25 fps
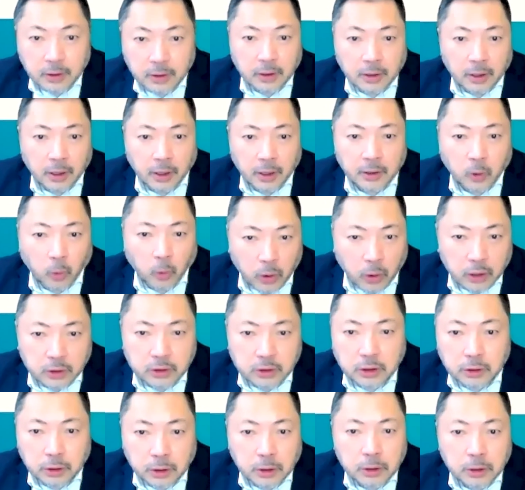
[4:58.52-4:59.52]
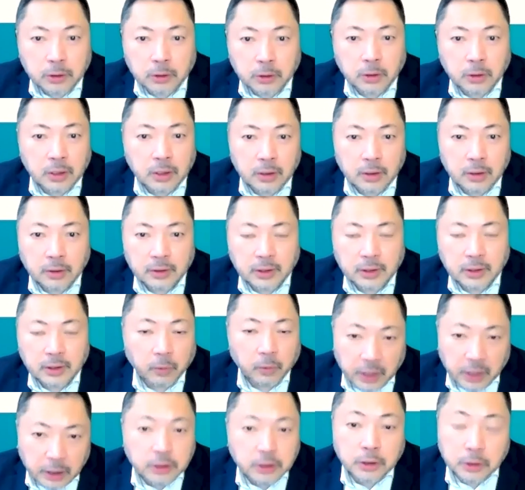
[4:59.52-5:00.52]
And the work to do that
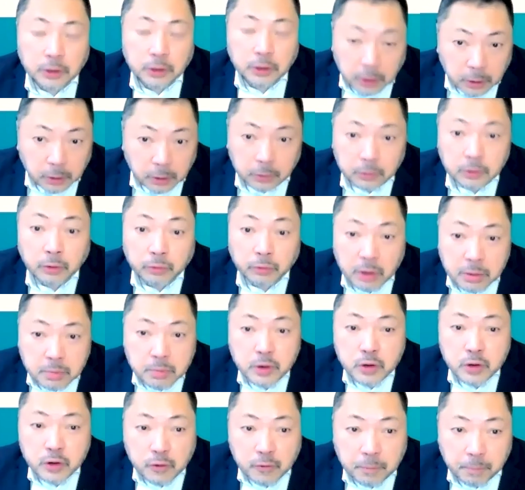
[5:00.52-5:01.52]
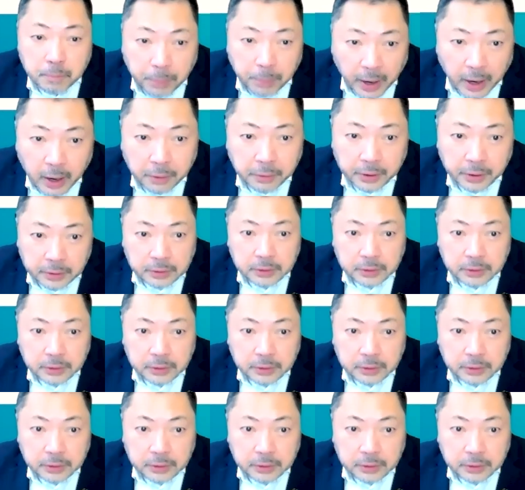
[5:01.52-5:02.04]
we need to do to remove barriers